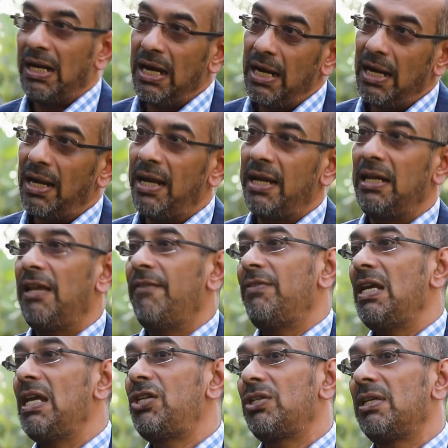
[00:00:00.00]
the airline,
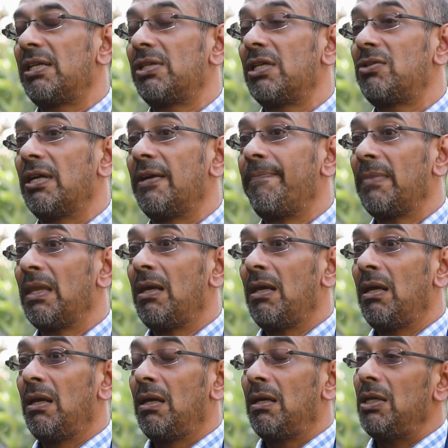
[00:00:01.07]
aviation, etc.
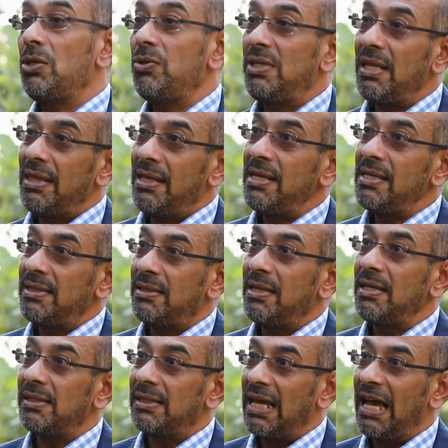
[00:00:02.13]
You see, these
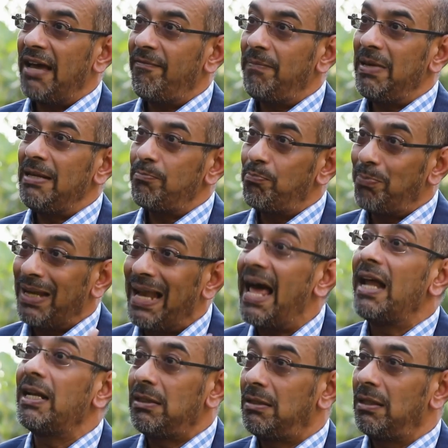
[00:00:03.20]
things have been
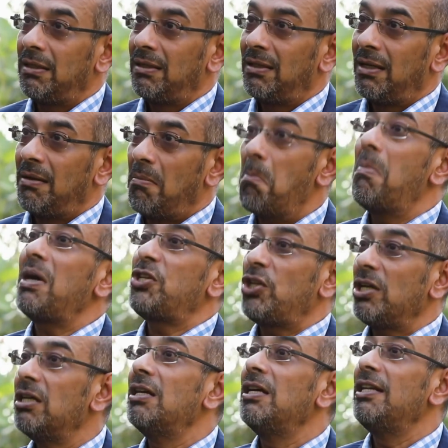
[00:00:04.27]
planned
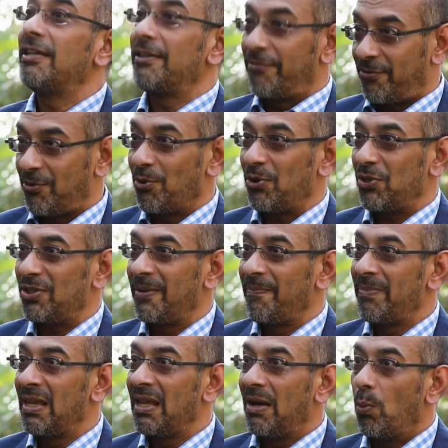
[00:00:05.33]
much earlier, of course.
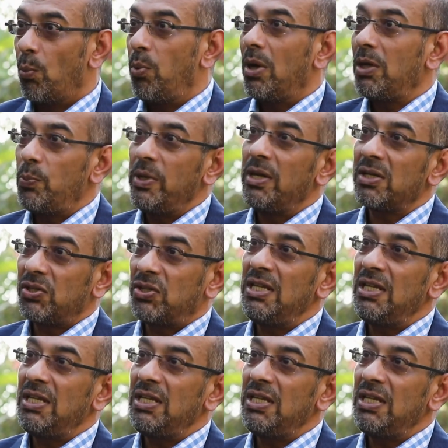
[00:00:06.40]
What we are